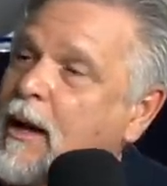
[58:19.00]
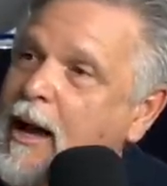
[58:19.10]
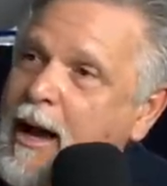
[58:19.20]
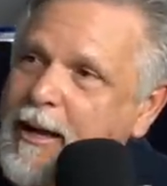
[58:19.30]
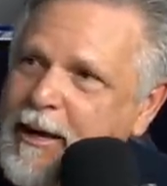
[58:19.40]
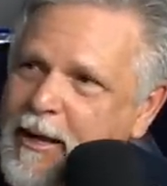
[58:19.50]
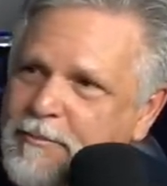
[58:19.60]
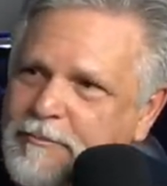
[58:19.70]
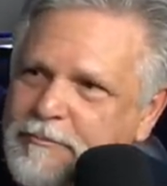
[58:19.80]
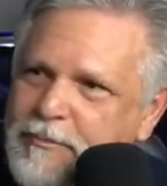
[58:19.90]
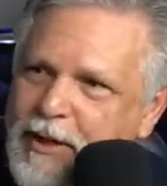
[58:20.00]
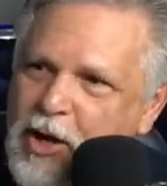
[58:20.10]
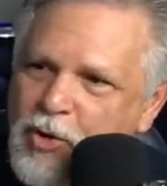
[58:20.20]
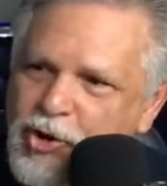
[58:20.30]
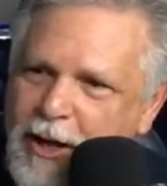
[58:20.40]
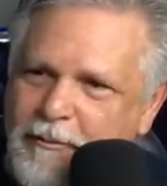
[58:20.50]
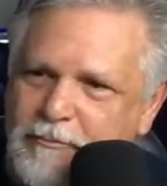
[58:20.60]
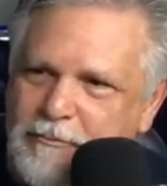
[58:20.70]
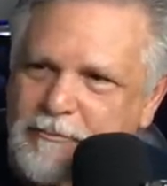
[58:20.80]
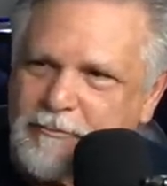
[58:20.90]
I negotiate.
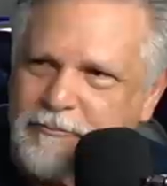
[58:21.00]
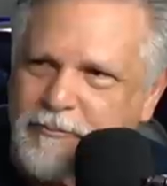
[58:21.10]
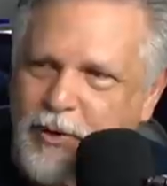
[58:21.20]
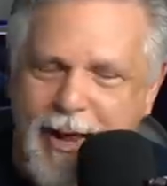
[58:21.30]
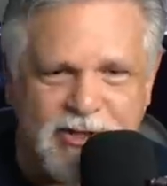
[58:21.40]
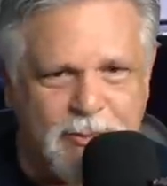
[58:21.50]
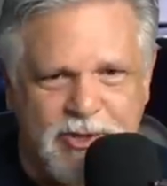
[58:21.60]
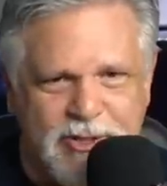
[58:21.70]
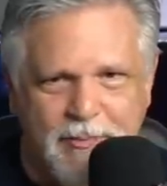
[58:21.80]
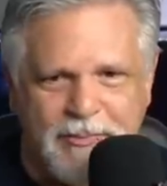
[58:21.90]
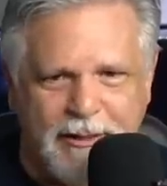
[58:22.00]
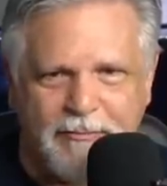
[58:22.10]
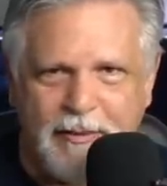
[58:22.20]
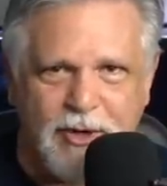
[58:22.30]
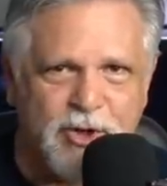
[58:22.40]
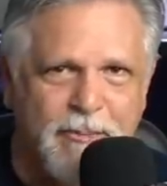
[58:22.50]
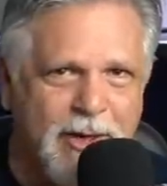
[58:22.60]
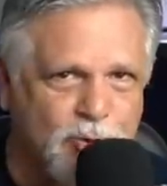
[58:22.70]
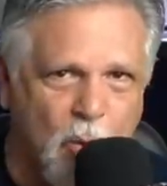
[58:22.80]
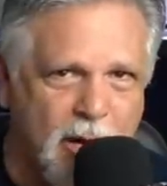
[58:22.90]
There has to be something that your
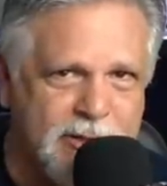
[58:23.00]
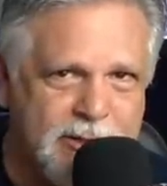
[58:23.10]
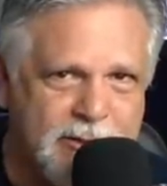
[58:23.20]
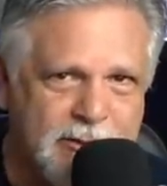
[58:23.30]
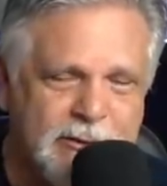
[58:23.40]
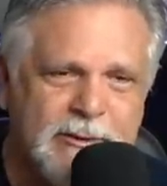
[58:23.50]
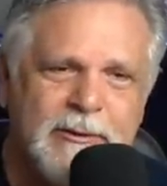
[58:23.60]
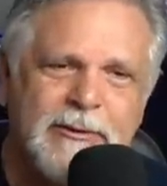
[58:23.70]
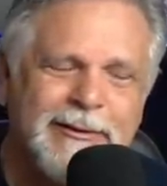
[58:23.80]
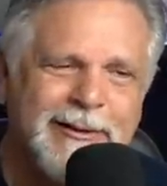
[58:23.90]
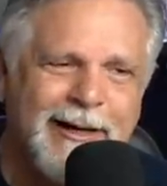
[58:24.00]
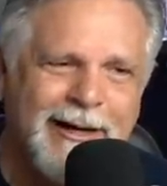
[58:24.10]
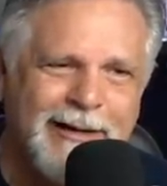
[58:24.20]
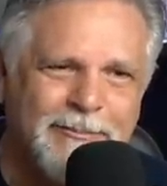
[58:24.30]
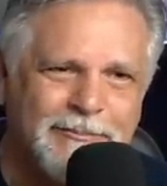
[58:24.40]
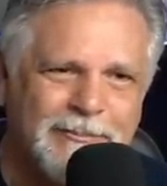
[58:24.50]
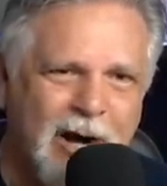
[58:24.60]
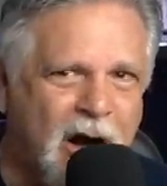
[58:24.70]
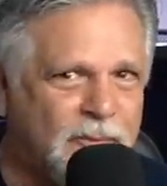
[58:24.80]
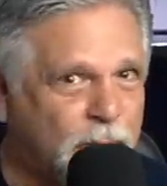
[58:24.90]
spouse wants.
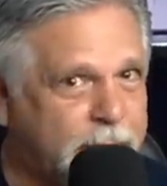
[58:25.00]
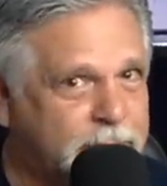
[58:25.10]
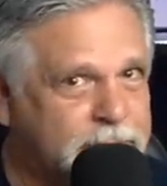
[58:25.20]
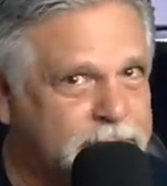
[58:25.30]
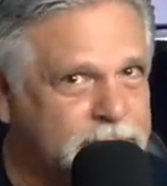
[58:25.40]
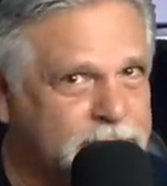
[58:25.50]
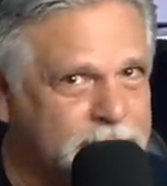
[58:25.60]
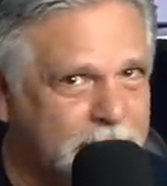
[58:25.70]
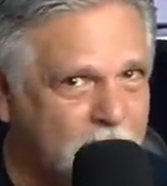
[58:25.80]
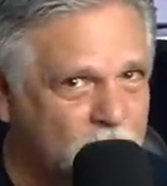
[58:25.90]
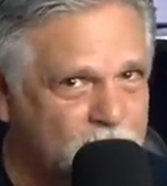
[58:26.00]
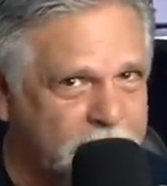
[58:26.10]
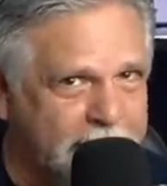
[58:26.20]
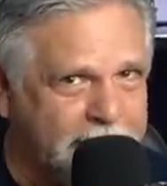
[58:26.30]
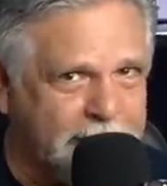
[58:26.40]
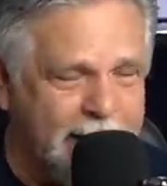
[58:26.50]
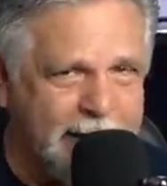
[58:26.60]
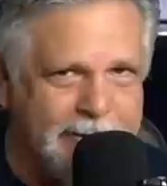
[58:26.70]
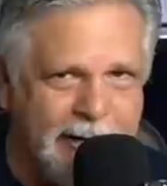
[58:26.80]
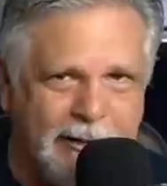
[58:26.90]
Offer it, negotiate,
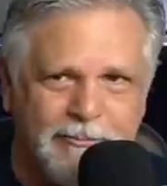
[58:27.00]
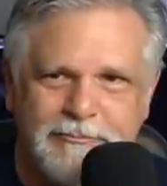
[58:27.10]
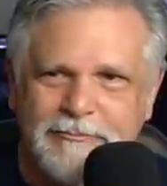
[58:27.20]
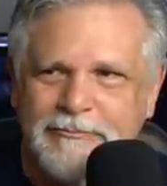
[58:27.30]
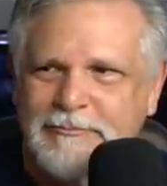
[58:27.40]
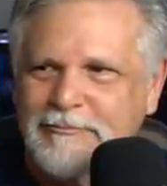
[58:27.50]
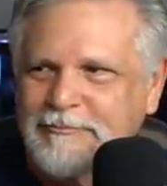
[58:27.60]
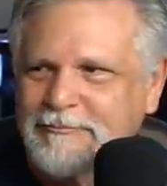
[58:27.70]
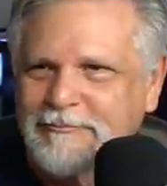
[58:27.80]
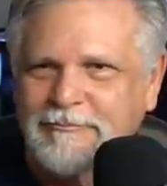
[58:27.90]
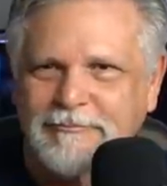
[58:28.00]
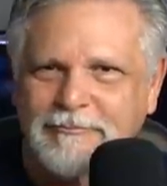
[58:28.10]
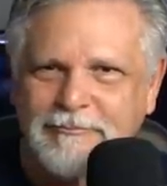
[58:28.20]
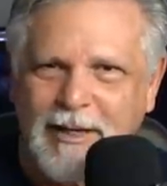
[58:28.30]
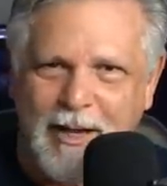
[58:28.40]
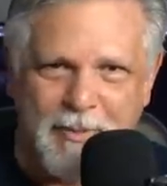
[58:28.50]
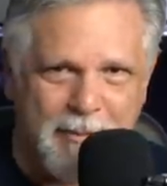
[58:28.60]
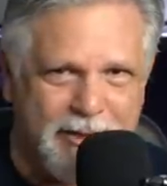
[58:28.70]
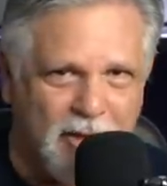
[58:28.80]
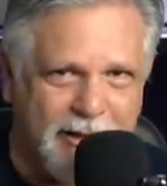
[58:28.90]
and maybe
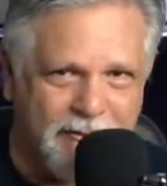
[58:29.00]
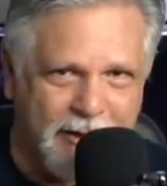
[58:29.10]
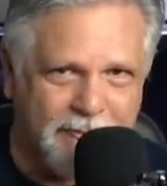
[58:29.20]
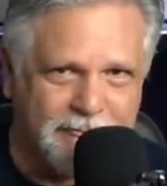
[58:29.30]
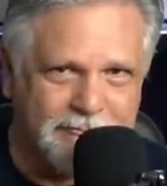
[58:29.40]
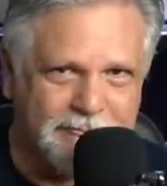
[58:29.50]
they'll give in.